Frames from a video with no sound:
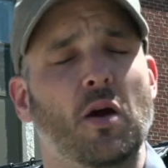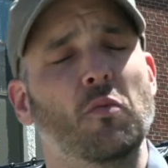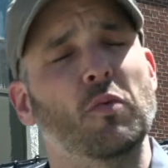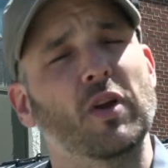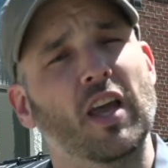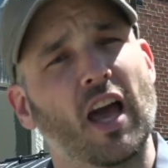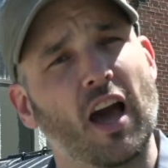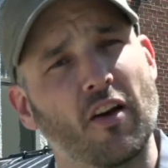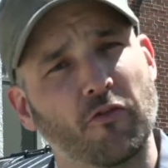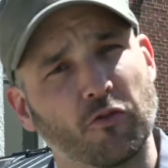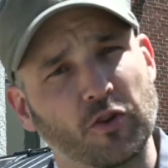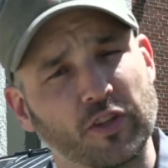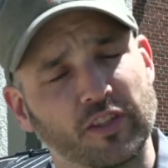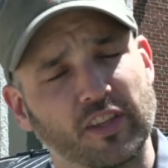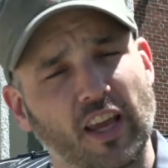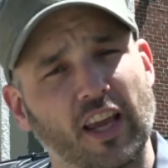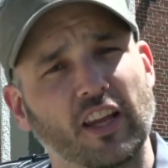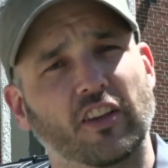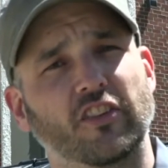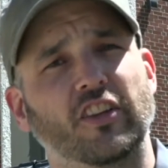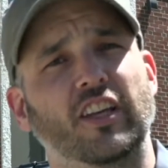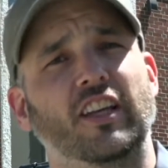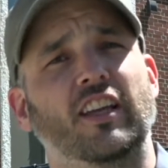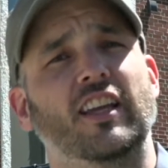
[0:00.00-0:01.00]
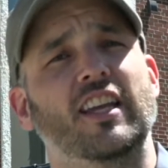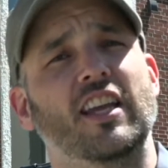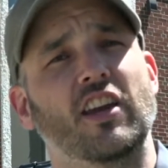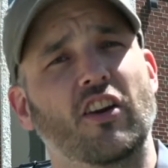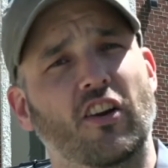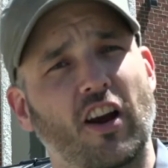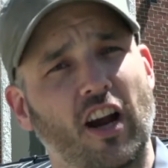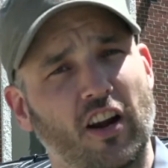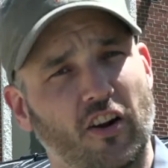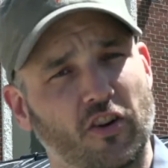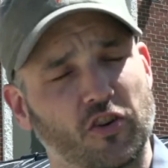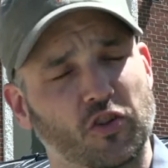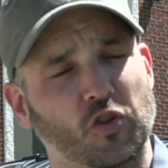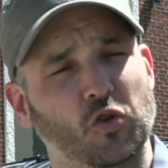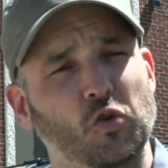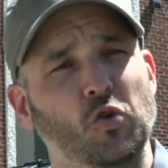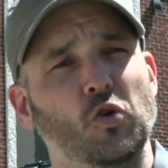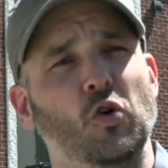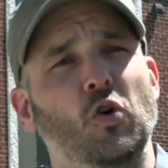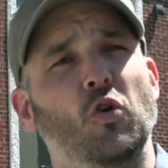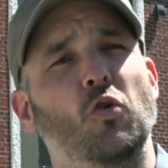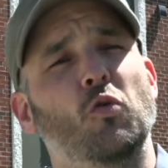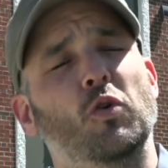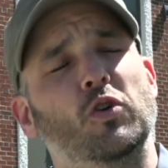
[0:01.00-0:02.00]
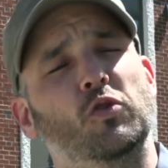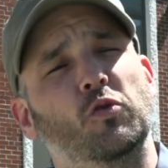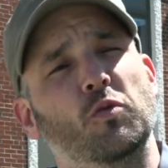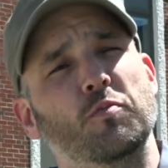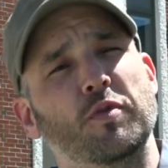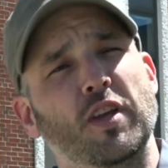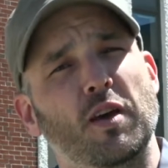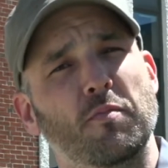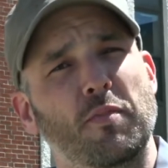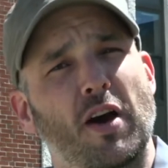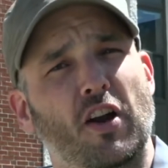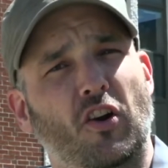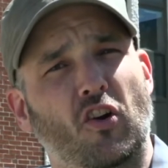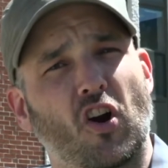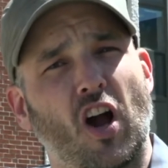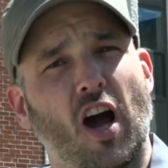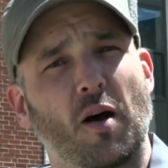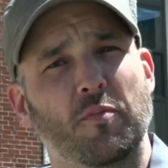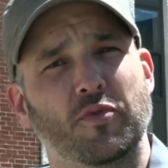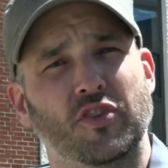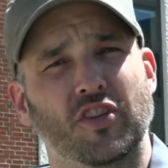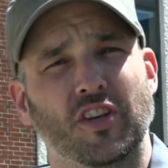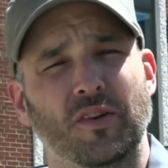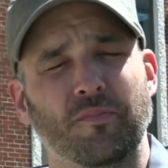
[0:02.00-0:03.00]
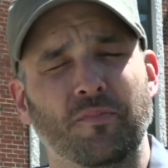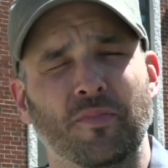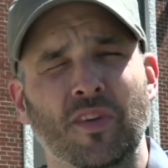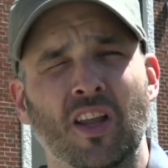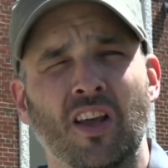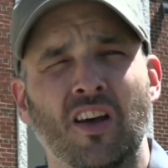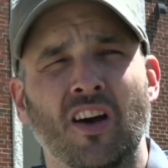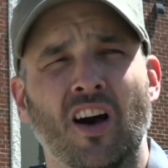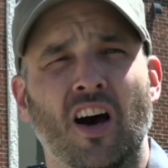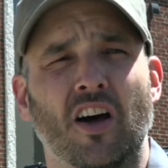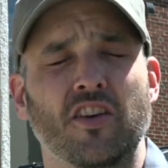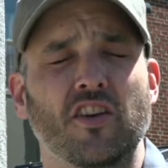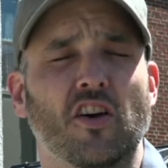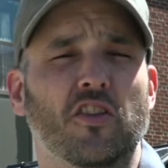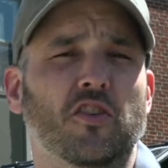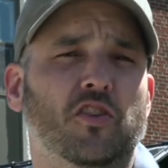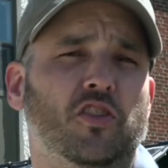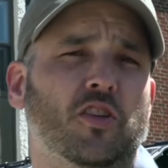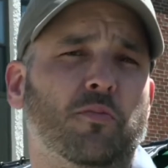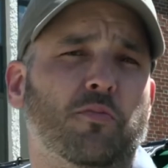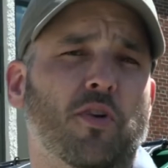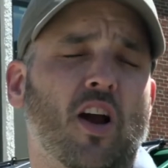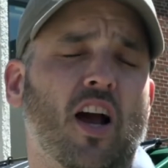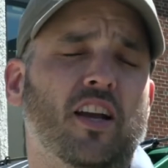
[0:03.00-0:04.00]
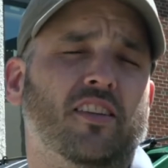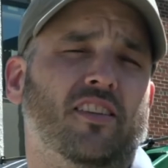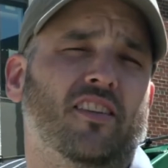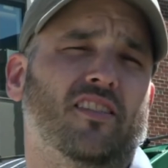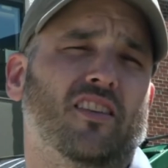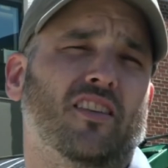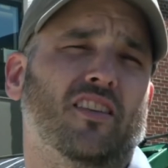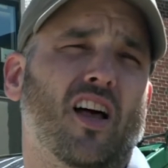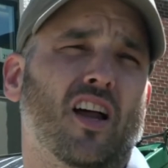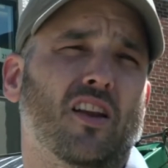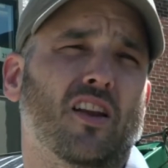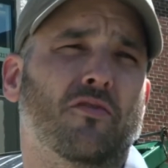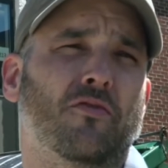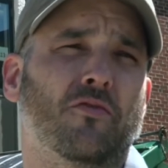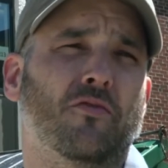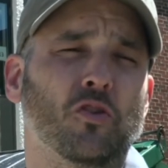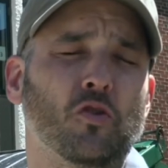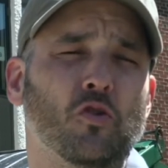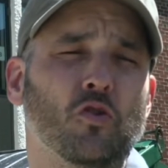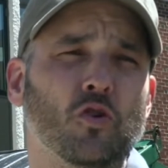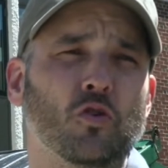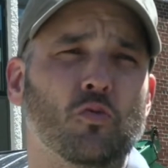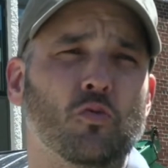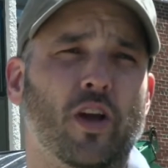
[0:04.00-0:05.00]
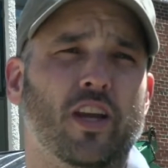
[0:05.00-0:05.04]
and we have recycling here at our school which would be a better option. Another surprise is a lot of food